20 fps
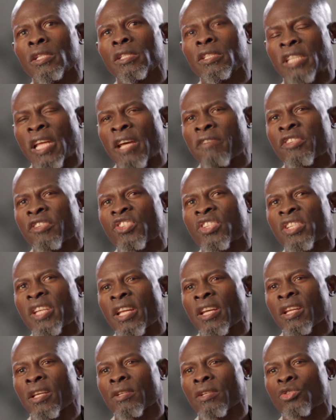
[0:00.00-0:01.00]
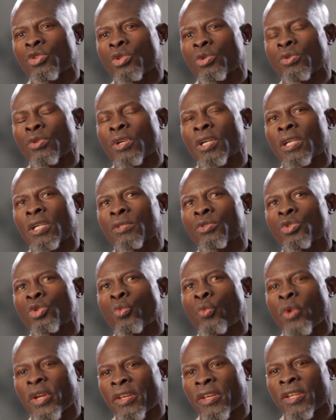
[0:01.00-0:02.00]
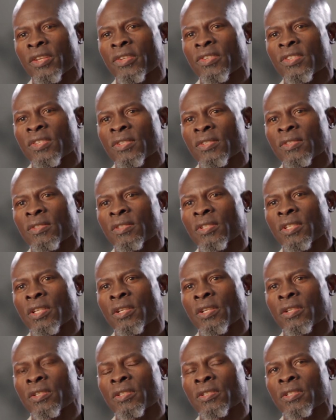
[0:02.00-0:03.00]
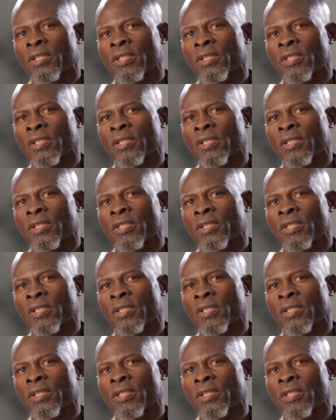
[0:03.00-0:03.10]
devastating to witness, you know.